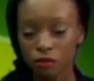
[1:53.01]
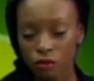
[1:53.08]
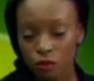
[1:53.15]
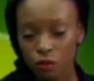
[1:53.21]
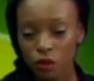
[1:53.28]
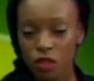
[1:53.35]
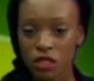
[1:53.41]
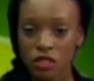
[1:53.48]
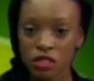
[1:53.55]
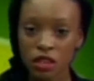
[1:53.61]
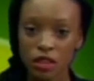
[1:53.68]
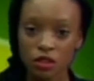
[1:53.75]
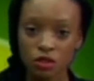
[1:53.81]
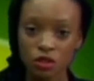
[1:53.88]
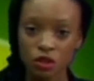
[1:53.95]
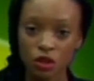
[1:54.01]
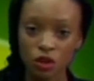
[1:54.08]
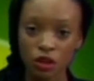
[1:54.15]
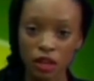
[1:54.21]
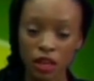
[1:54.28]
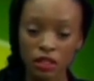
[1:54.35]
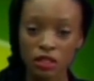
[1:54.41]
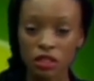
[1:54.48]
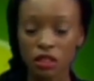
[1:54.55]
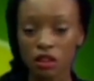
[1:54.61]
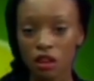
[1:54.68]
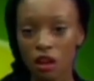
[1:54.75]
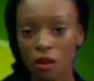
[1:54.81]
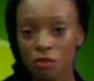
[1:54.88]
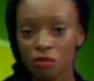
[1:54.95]
We tend to get a little
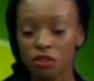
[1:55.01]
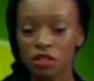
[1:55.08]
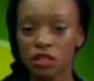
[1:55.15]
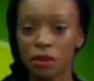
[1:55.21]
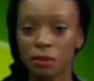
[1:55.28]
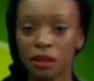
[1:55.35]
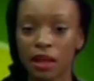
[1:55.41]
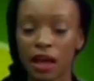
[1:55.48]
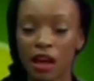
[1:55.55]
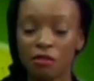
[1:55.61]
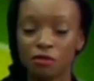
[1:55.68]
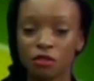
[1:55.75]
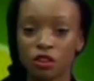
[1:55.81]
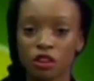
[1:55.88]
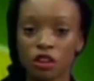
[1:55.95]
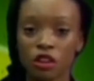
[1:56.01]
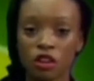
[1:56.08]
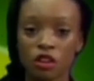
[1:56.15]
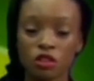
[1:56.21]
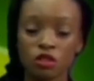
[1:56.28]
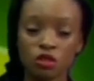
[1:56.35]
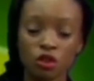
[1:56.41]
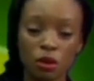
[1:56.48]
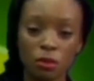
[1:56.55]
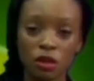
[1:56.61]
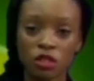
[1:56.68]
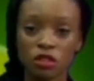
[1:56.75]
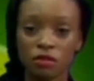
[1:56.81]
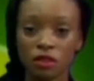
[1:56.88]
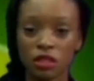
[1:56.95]
comfortable after so
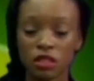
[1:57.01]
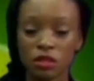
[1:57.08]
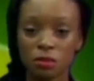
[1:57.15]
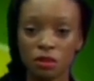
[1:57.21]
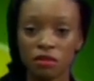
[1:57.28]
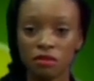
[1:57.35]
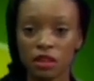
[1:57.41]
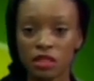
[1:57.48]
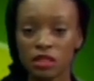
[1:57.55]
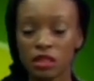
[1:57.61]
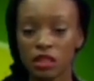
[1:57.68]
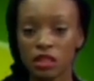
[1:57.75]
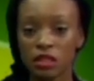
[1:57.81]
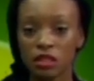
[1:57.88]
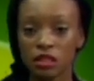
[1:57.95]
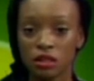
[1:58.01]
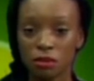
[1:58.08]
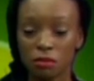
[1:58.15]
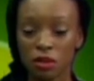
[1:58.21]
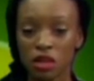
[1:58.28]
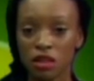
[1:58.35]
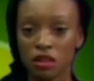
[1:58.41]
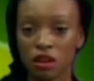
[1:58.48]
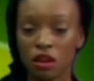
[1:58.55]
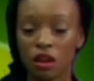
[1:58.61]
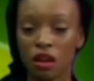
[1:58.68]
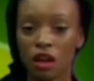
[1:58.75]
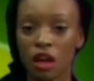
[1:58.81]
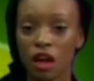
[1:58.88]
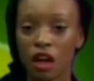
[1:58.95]
much of it has been ventilated in the
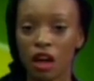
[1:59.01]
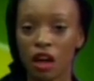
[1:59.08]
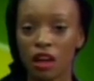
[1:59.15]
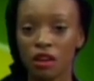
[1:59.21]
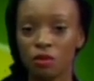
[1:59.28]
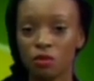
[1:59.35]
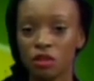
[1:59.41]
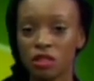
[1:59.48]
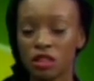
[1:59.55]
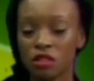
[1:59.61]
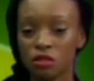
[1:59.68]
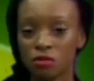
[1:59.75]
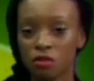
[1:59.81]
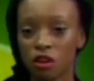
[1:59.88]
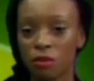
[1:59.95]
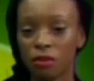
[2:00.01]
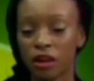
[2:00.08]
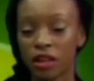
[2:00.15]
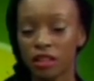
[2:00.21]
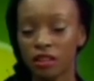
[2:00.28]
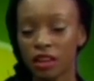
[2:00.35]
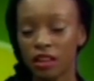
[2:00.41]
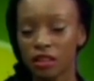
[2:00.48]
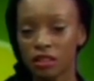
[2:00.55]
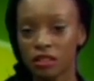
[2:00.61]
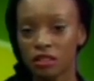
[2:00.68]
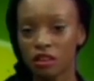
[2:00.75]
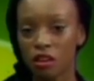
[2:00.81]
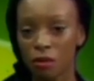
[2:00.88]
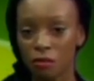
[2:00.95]
media, and we tend to fall back and get a
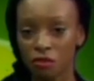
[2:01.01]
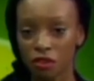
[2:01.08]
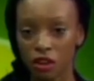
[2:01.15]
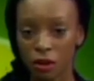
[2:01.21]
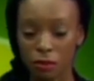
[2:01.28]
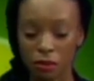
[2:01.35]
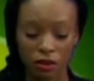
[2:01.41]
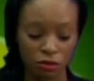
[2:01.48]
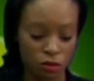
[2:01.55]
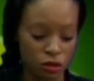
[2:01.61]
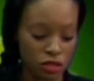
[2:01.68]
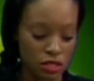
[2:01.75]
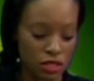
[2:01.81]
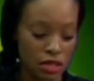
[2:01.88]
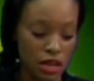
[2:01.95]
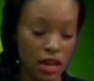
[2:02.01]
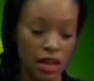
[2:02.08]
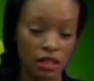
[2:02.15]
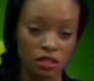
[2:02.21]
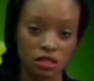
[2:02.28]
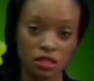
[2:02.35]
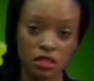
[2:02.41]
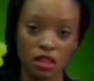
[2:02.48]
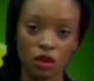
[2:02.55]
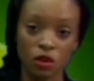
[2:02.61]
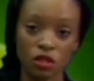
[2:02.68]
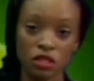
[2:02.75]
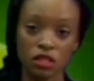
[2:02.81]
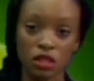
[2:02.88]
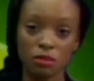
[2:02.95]
little comfortable, course, as I like to say,
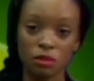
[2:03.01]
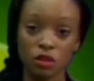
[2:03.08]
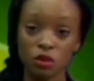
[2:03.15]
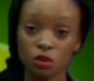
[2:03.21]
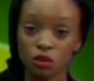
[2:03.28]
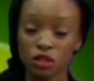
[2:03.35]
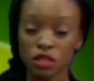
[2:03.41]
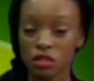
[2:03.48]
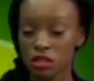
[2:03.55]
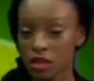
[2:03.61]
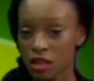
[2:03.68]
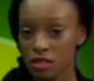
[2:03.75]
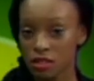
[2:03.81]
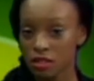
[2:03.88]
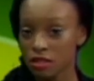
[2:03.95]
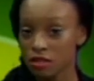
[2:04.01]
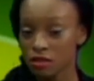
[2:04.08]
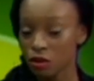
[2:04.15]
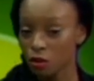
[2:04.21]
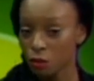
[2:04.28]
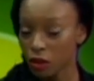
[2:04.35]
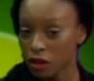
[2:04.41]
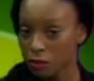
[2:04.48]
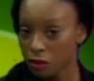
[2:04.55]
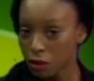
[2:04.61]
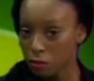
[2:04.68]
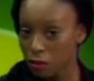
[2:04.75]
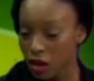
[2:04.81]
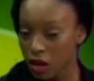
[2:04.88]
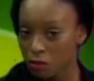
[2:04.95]
until Maduro decides that he's going to wake up in
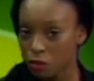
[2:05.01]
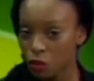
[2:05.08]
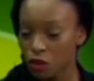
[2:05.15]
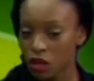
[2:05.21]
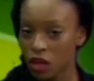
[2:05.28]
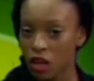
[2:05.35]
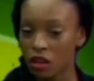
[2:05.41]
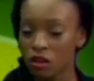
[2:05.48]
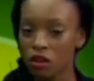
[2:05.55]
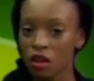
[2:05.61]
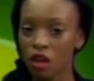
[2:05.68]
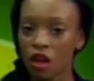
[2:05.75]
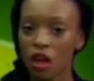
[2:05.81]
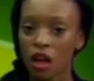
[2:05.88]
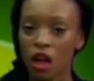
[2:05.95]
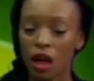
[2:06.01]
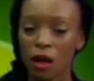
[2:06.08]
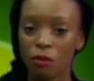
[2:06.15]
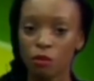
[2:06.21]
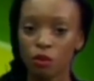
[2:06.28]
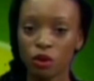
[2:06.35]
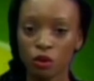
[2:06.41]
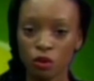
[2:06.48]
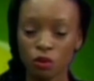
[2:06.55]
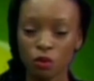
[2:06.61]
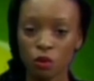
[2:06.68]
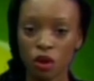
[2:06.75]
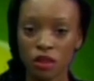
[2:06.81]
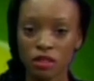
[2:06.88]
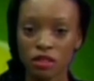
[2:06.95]
a bad mood again. We don't
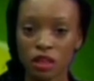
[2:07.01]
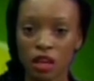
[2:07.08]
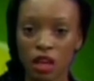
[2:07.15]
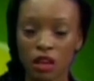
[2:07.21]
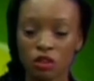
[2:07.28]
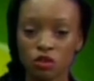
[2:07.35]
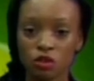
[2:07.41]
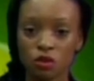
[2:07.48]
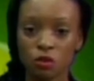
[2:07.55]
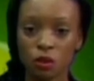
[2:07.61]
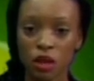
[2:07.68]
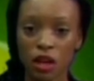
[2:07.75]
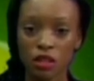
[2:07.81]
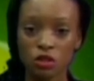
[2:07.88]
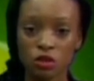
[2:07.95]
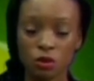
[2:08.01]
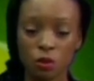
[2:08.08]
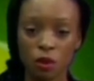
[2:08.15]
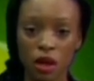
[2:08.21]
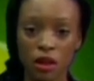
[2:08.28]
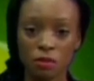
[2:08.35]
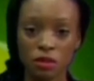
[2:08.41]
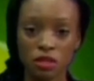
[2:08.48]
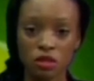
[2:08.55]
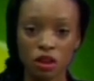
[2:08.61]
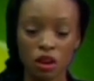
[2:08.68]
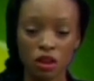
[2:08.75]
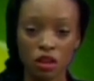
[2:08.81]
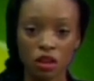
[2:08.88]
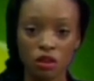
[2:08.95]
want Guyana to do that, so I'll be
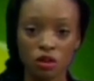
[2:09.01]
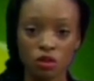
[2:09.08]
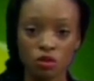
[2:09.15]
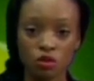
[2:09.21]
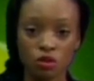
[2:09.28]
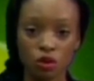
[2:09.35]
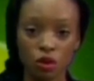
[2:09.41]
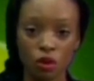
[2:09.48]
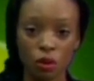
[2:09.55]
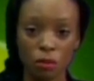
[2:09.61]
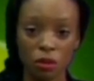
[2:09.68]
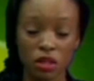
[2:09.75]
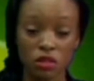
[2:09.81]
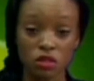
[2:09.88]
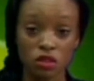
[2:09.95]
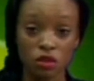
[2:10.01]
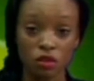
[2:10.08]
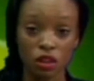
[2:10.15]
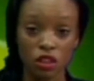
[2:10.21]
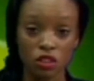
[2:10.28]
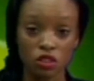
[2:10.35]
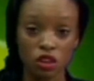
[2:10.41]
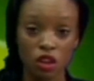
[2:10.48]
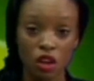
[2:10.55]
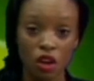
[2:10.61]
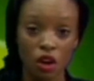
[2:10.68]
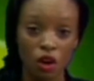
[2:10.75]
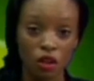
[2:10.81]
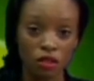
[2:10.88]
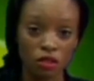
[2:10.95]
talking to Minister Greenidge
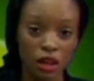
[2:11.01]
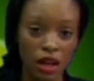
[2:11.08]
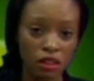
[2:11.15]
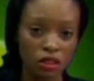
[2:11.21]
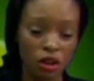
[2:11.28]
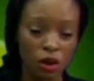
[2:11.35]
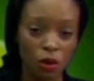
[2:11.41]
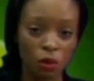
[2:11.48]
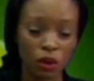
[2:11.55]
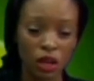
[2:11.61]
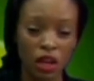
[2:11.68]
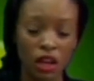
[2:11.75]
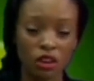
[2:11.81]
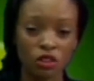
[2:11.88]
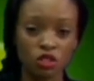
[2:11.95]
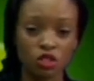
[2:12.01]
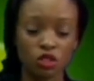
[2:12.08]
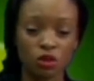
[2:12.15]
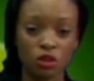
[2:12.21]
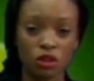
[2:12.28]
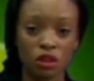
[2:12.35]
on that, how Guyana should